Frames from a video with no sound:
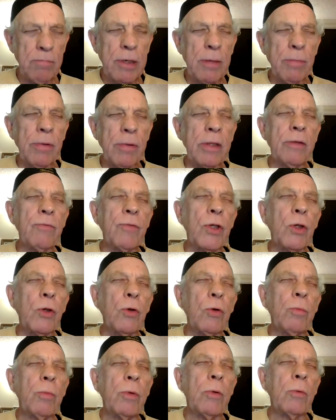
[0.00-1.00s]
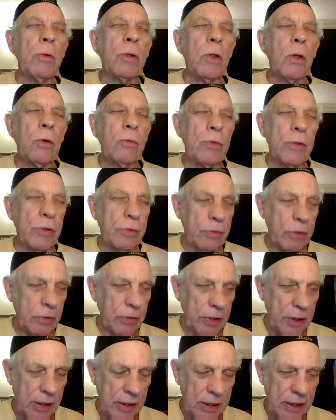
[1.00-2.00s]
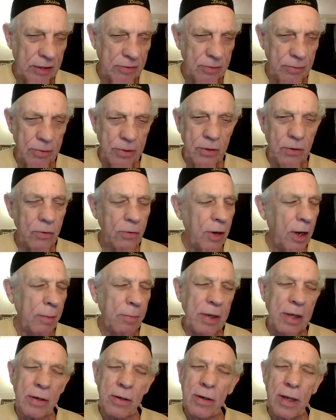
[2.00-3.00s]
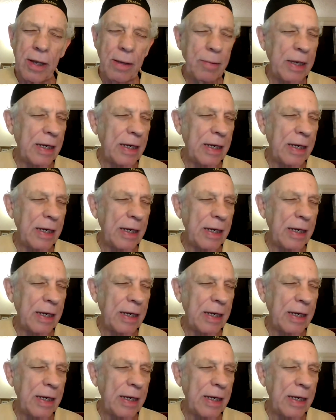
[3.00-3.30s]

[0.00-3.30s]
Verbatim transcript: The people of Cuba will overthrow their government. Oh, I mean, I